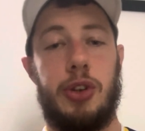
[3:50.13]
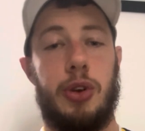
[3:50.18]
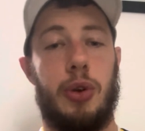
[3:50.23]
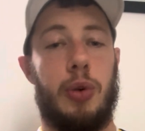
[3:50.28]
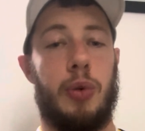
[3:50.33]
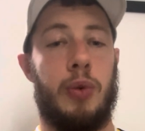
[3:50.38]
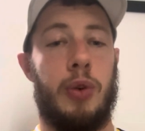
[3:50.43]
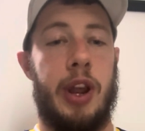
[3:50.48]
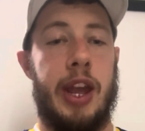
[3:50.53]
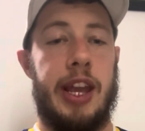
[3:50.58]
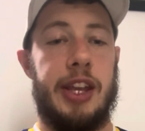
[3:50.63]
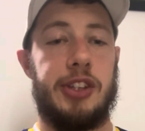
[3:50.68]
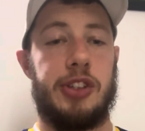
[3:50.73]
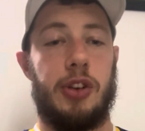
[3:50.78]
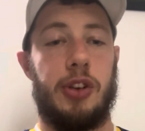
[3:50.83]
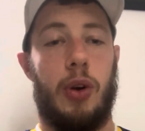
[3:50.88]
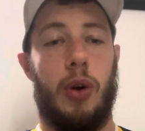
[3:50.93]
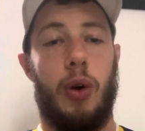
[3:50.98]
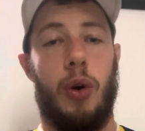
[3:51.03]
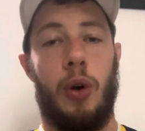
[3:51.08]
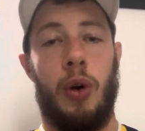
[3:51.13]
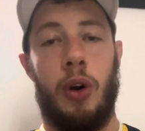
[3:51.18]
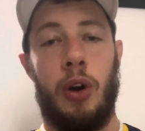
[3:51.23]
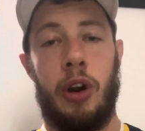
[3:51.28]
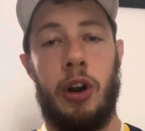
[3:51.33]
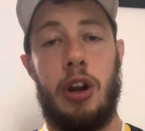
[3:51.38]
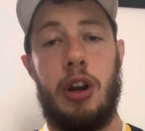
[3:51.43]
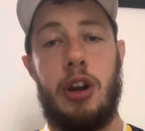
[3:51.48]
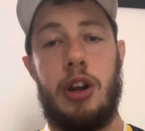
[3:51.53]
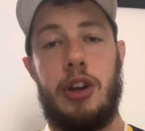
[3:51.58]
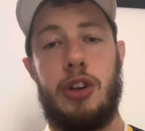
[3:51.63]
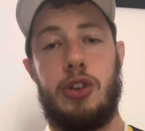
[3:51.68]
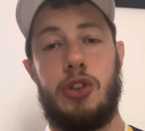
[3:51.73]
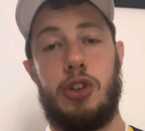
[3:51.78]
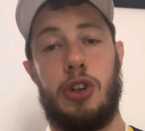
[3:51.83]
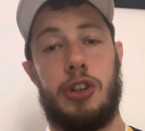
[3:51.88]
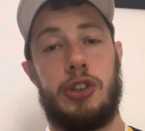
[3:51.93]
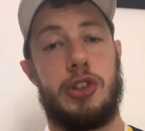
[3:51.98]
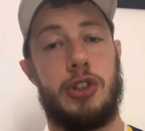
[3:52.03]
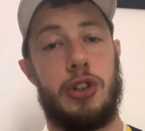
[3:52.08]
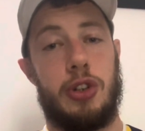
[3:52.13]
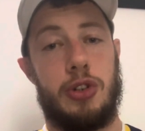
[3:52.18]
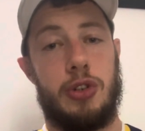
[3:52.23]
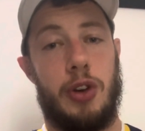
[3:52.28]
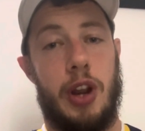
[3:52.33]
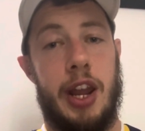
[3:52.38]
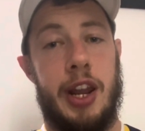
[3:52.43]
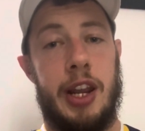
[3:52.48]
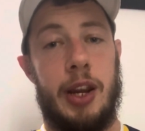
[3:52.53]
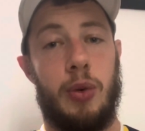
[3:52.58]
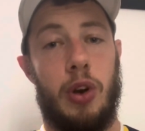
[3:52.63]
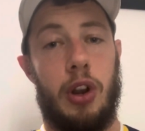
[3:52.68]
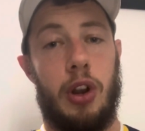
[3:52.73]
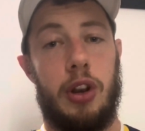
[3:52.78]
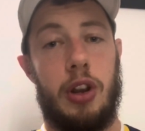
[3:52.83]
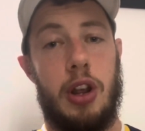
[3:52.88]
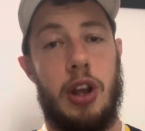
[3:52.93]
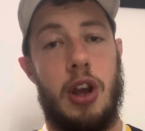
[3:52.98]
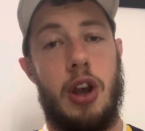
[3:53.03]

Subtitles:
your race or just your training run,